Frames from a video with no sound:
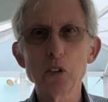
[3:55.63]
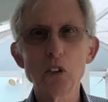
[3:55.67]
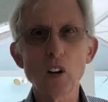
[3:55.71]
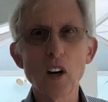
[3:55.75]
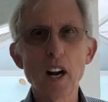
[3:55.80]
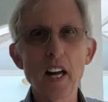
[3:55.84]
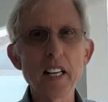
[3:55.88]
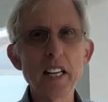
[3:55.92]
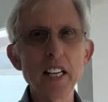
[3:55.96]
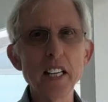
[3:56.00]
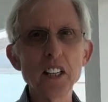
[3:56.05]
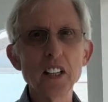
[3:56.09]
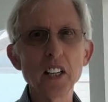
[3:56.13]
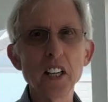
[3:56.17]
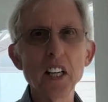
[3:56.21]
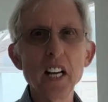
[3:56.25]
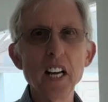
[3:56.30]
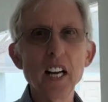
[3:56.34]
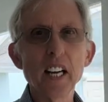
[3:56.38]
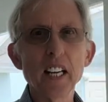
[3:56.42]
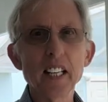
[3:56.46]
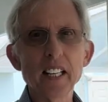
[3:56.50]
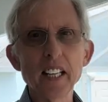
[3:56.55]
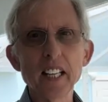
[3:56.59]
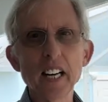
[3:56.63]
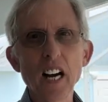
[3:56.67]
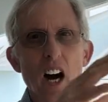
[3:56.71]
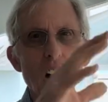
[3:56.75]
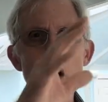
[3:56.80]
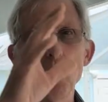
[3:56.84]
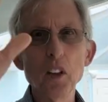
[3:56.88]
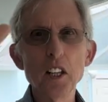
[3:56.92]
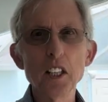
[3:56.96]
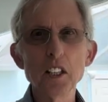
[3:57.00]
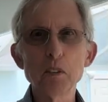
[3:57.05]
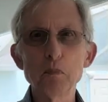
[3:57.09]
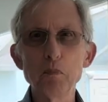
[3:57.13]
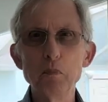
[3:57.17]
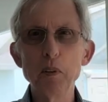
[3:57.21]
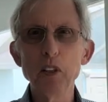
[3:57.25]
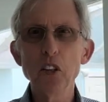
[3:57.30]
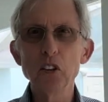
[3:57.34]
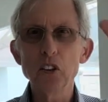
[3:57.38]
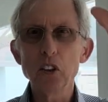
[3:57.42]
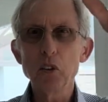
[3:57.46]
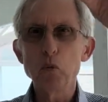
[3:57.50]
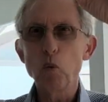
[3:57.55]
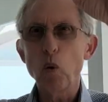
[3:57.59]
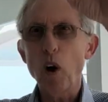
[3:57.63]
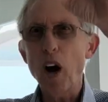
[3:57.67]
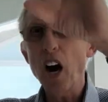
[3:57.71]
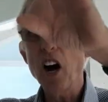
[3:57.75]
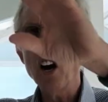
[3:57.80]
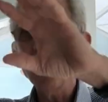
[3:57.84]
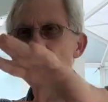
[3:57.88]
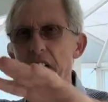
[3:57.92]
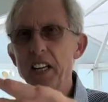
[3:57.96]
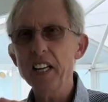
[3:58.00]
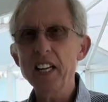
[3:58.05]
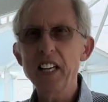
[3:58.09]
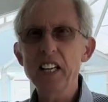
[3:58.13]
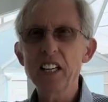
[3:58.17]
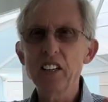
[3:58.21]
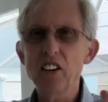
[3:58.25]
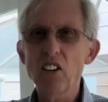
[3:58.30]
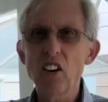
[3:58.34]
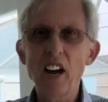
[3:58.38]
or I need to get all this building wired in,